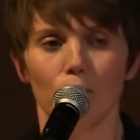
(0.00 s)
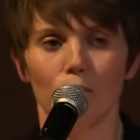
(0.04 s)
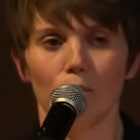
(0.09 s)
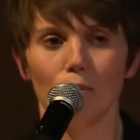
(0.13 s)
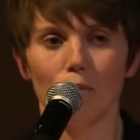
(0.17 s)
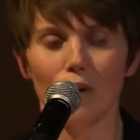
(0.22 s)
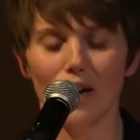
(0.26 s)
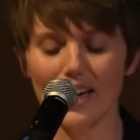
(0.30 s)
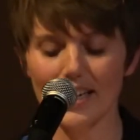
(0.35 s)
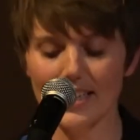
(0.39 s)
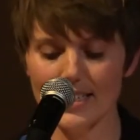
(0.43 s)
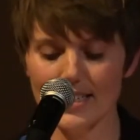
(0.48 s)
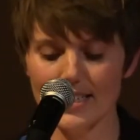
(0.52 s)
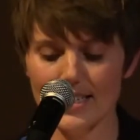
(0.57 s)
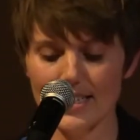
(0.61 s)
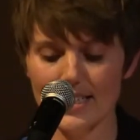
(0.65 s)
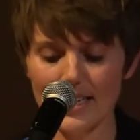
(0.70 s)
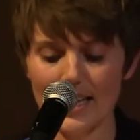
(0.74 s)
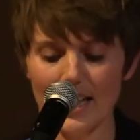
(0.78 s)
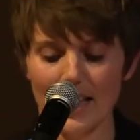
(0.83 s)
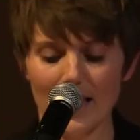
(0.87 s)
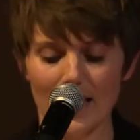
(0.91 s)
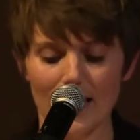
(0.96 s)
But
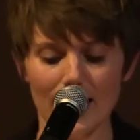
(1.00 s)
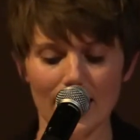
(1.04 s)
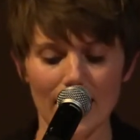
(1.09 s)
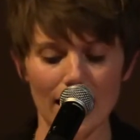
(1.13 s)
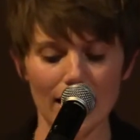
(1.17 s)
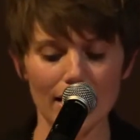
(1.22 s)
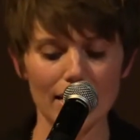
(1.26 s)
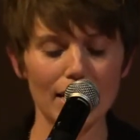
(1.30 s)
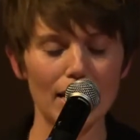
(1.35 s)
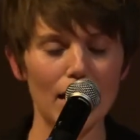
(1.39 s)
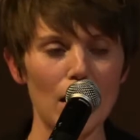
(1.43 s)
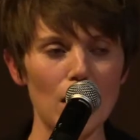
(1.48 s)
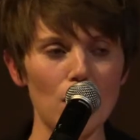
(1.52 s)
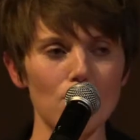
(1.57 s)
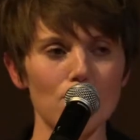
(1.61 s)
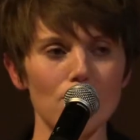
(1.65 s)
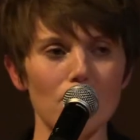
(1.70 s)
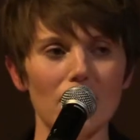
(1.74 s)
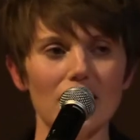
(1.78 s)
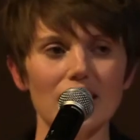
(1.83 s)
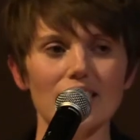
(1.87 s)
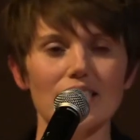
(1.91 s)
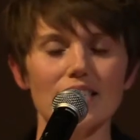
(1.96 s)
then came
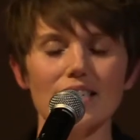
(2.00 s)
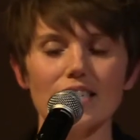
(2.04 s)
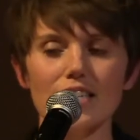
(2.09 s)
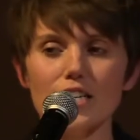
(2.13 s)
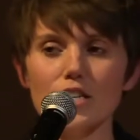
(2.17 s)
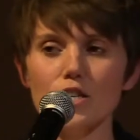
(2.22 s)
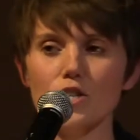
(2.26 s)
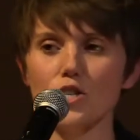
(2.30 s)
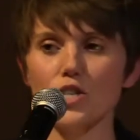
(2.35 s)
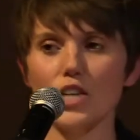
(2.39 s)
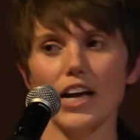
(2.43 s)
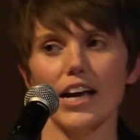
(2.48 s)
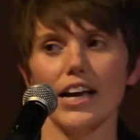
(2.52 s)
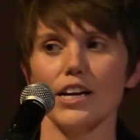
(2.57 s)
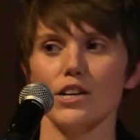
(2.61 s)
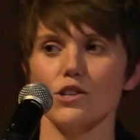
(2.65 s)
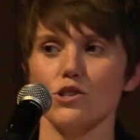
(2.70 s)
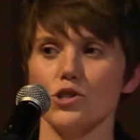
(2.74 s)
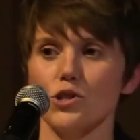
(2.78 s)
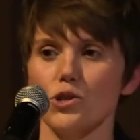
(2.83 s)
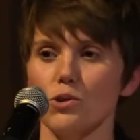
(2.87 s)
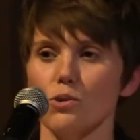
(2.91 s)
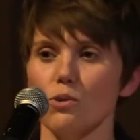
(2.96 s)
my
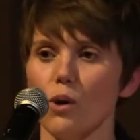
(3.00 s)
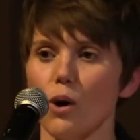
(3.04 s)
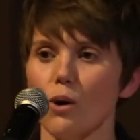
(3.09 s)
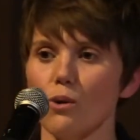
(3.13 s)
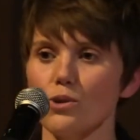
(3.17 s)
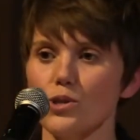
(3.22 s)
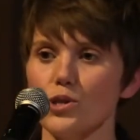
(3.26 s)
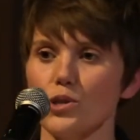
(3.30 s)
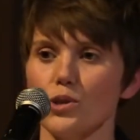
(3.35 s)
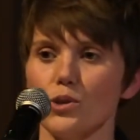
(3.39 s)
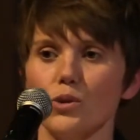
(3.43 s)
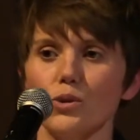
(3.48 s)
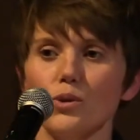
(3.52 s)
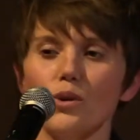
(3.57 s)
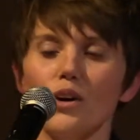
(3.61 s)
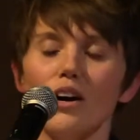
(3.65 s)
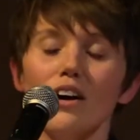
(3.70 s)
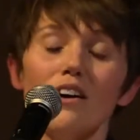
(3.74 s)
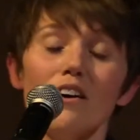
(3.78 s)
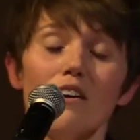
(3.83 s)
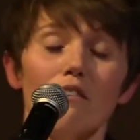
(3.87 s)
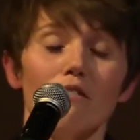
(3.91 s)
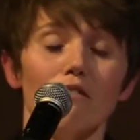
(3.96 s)
CJ
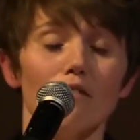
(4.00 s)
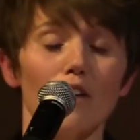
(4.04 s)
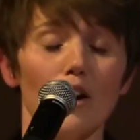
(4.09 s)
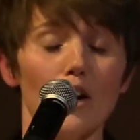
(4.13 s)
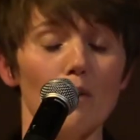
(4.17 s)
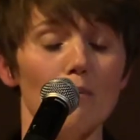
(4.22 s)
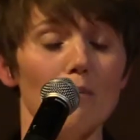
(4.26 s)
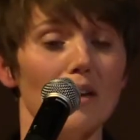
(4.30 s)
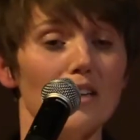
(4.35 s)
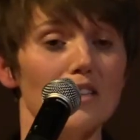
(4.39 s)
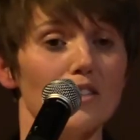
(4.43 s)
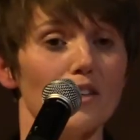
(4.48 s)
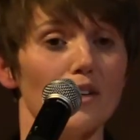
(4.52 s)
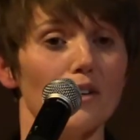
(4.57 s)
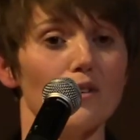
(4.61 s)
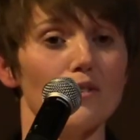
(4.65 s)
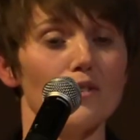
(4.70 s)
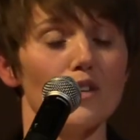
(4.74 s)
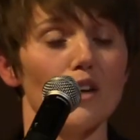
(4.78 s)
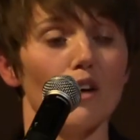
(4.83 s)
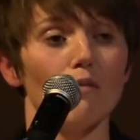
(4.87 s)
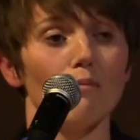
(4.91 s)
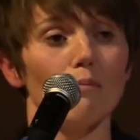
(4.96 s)
202
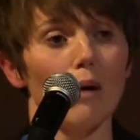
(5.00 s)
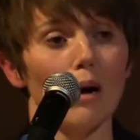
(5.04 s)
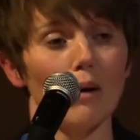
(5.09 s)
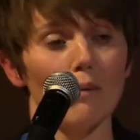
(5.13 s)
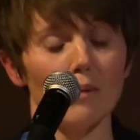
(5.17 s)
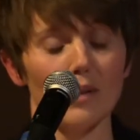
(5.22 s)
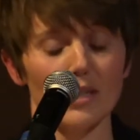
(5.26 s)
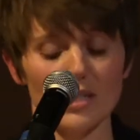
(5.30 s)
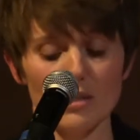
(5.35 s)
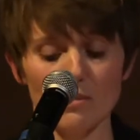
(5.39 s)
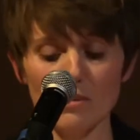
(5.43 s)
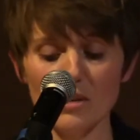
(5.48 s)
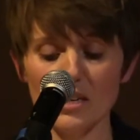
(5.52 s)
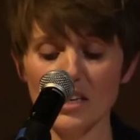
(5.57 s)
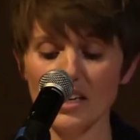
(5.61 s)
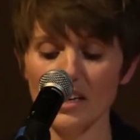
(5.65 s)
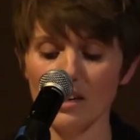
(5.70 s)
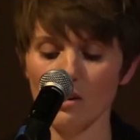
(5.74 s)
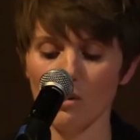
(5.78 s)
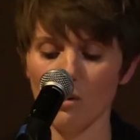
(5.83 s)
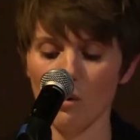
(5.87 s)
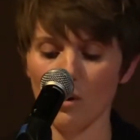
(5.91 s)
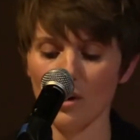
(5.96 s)
Fundamentals of Public
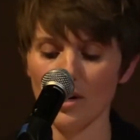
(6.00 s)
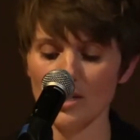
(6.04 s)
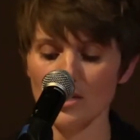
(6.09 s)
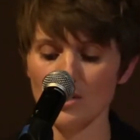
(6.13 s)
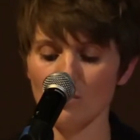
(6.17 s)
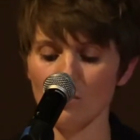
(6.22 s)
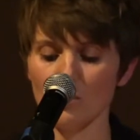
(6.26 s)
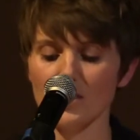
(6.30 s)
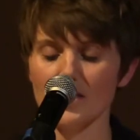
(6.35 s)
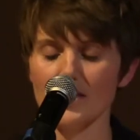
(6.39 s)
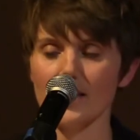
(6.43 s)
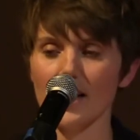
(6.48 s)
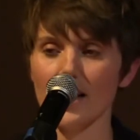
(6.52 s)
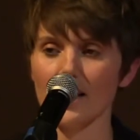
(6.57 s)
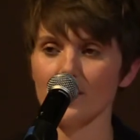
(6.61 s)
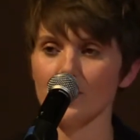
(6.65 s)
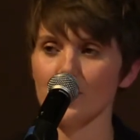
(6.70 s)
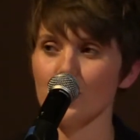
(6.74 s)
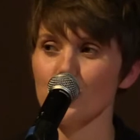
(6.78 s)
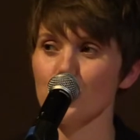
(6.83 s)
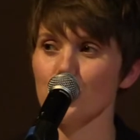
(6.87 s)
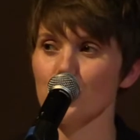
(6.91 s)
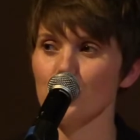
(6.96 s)
Speaking course with
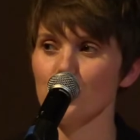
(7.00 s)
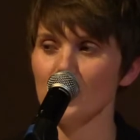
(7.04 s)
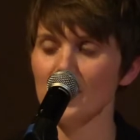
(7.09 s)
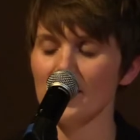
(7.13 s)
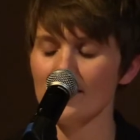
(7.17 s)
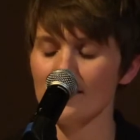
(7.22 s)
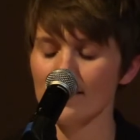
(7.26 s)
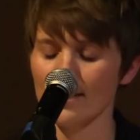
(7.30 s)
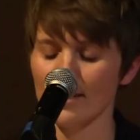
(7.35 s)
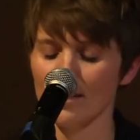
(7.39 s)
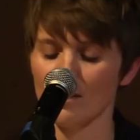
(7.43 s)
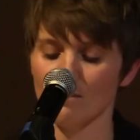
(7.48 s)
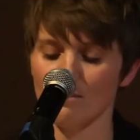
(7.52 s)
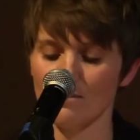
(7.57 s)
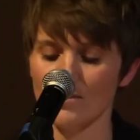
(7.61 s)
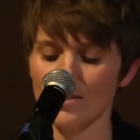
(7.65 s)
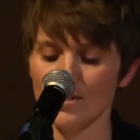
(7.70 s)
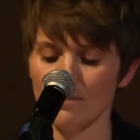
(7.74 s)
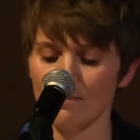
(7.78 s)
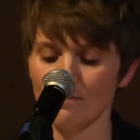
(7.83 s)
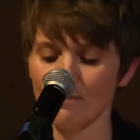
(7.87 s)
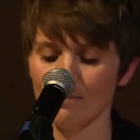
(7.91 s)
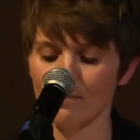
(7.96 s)
Dr. Judy
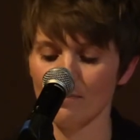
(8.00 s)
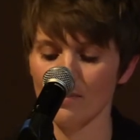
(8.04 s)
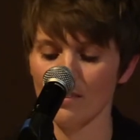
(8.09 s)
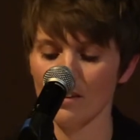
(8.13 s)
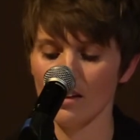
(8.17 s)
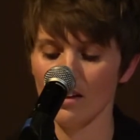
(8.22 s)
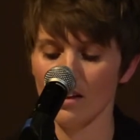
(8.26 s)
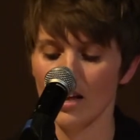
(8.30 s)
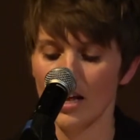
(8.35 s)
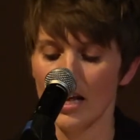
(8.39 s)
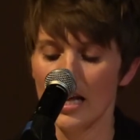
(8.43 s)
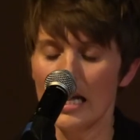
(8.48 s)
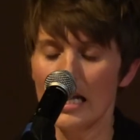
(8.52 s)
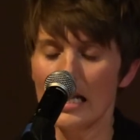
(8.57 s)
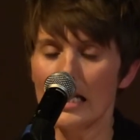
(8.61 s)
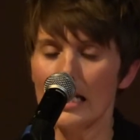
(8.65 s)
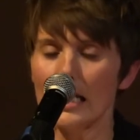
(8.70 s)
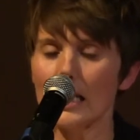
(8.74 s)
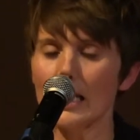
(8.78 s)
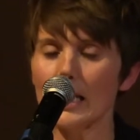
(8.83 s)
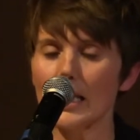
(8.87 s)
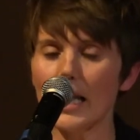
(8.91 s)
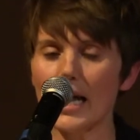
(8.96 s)
Sims.
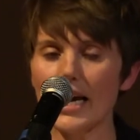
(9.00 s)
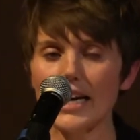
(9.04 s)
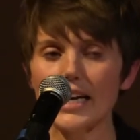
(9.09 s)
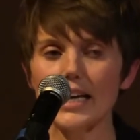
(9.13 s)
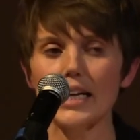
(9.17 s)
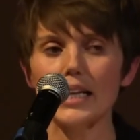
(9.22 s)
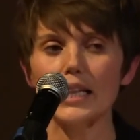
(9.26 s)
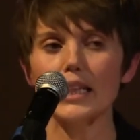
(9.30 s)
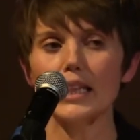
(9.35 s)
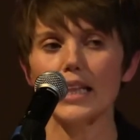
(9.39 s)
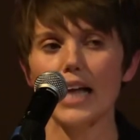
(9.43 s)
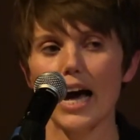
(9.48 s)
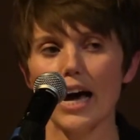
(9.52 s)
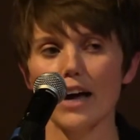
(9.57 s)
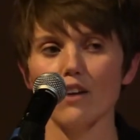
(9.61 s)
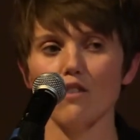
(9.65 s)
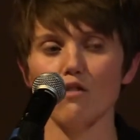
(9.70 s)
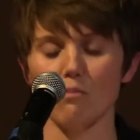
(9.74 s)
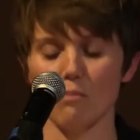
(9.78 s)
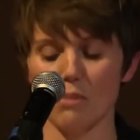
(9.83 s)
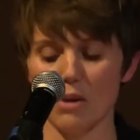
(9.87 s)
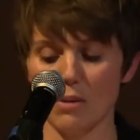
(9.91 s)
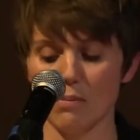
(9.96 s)
Like a
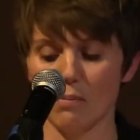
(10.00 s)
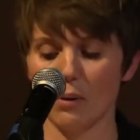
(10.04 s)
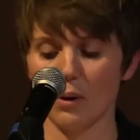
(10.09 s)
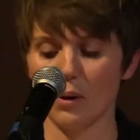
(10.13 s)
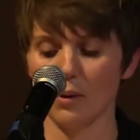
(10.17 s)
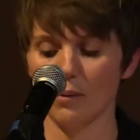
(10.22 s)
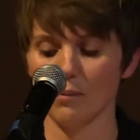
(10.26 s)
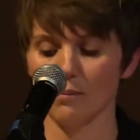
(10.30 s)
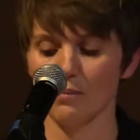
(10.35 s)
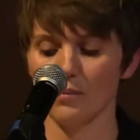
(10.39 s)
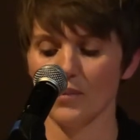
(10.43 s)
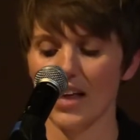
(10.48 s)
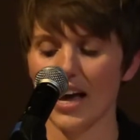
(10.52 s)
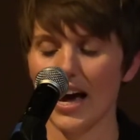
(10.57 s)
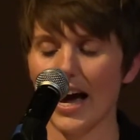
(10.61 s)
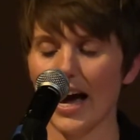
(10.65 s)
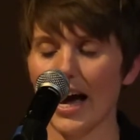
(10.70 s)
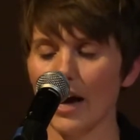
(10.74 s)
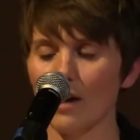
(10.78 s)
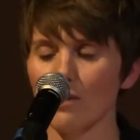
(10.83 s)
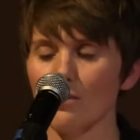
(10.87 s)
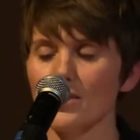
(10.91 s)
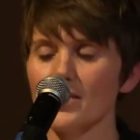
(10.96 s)
lot of people,
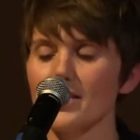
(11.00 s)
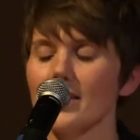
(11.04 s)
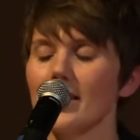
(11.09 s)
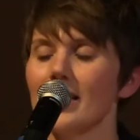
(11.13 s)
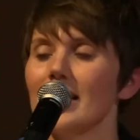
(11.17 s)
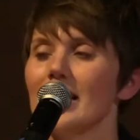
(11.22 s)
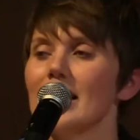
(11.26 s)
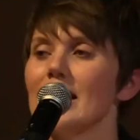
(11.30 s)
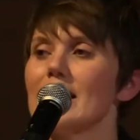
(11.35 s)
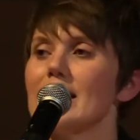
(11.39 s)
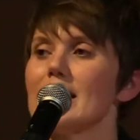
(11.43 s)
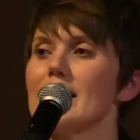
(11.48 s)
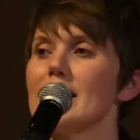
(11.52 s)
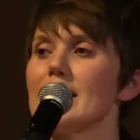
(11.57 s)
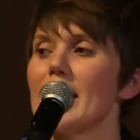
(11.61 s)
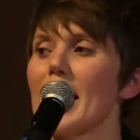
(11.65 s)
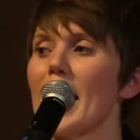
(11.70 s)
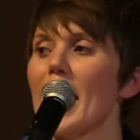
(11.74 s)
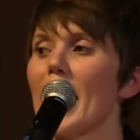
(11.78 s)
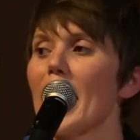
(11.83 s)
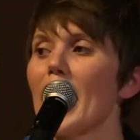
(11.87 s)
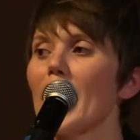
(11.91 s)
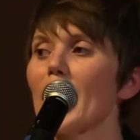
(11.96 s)
I was
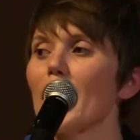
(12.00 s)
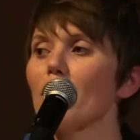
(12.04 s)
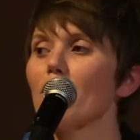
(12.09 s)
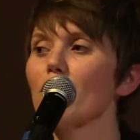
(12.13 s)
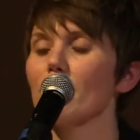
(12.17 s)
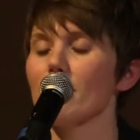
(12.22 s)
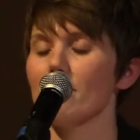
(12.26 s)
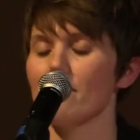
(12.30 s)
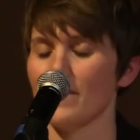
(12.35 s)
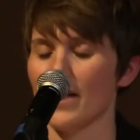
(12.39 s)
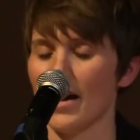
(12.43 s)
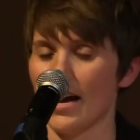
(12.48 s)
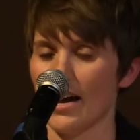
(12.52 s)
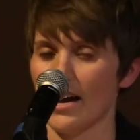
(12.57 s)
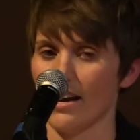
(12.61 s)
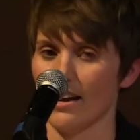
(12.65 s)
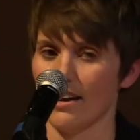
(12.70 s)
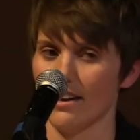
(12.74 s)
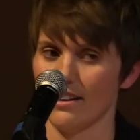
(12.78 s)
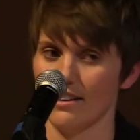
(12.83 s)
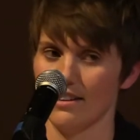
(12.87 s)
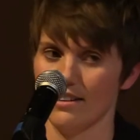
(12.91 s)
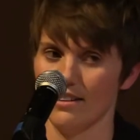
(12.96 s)
terrified
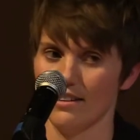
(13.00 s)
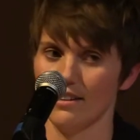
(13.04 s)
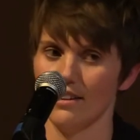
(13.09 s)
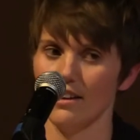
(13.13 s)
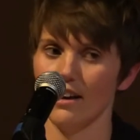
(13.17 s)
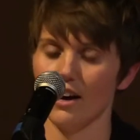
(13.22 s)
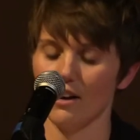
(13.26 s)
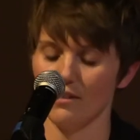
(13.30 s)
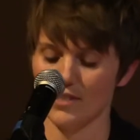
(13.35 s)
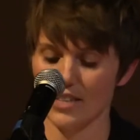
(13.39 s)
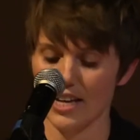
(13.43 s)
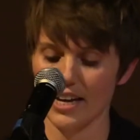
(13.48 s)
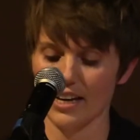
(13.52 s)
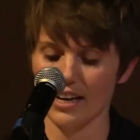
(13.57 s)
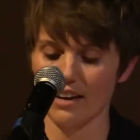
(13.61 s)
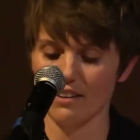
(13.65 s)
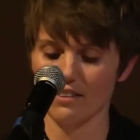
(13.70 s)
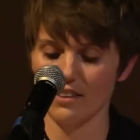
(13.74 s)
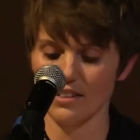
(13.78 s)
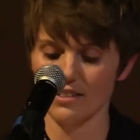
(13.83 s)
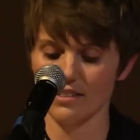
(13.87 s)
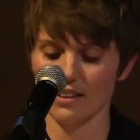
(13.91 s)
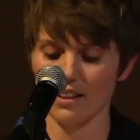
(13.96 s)
of
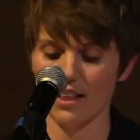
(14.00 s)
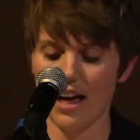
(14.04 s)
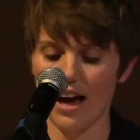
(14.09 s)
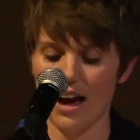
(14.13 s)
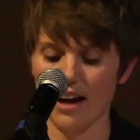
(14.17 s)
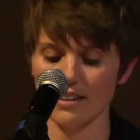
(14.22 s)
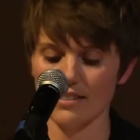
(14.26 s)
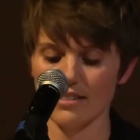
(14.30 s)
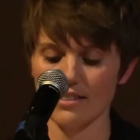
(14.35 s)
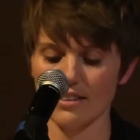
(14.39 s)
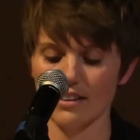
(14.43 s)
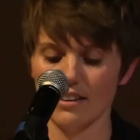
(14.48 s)
taking this class.